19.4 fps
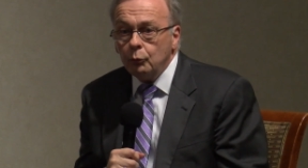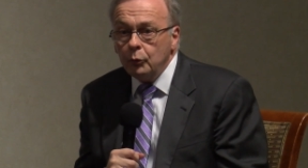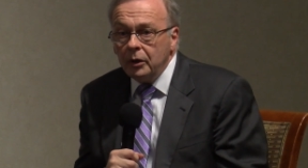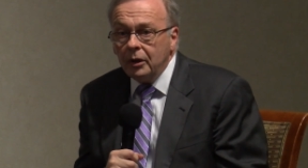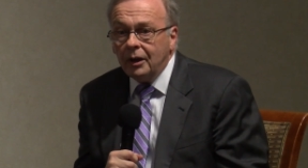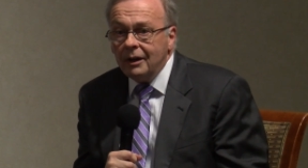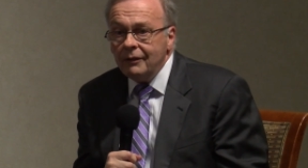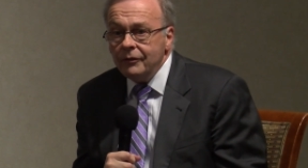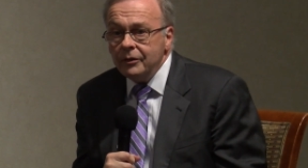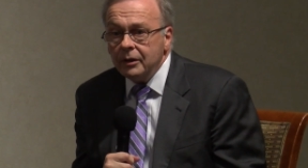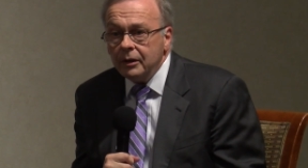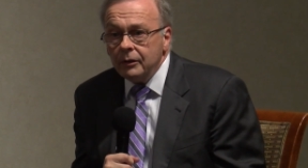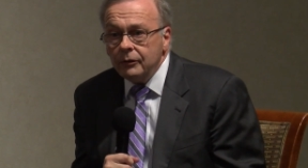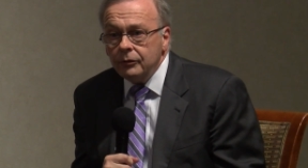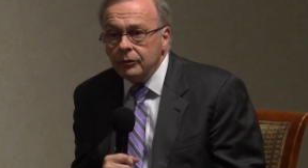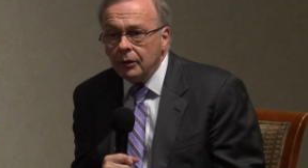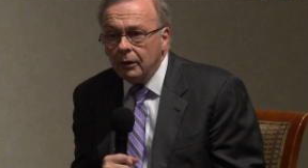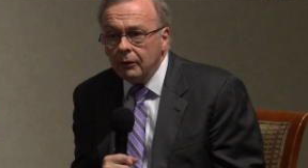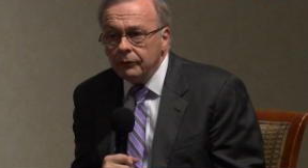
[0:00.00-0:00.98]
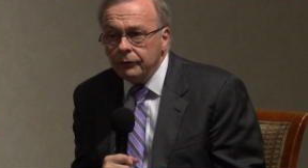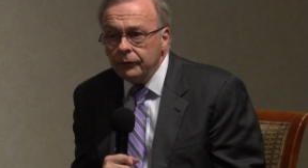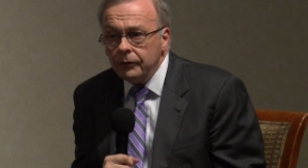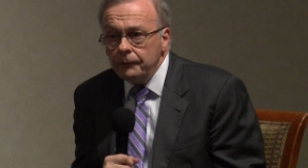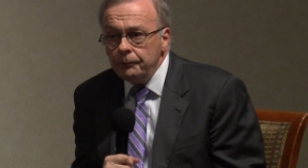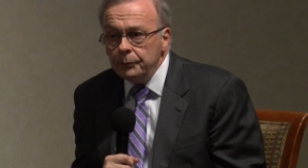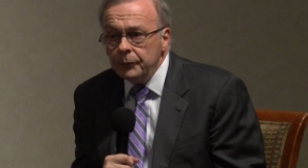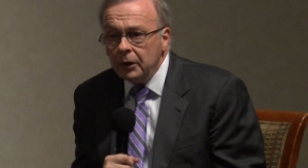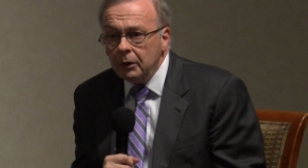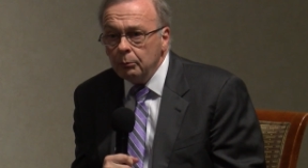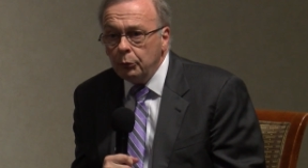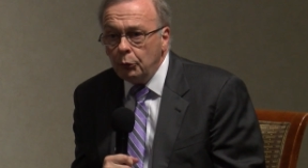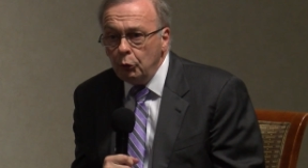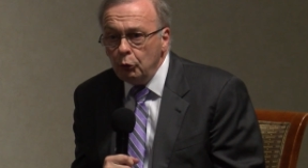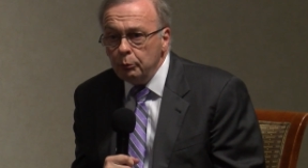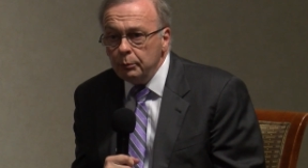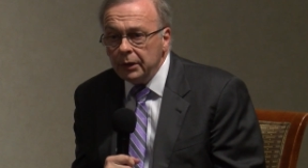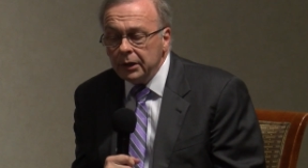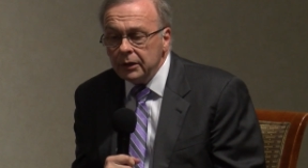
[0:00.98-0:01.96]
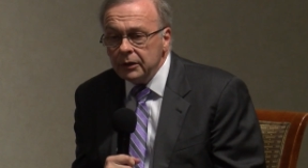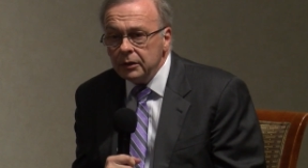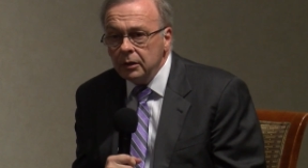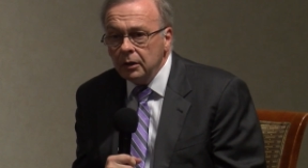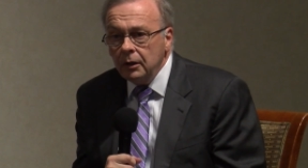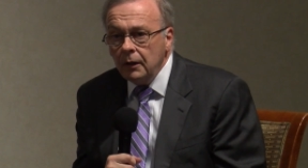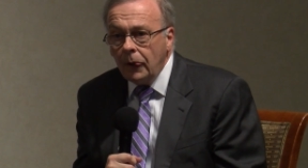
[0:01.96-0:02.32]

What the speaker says: real evidence of improvement.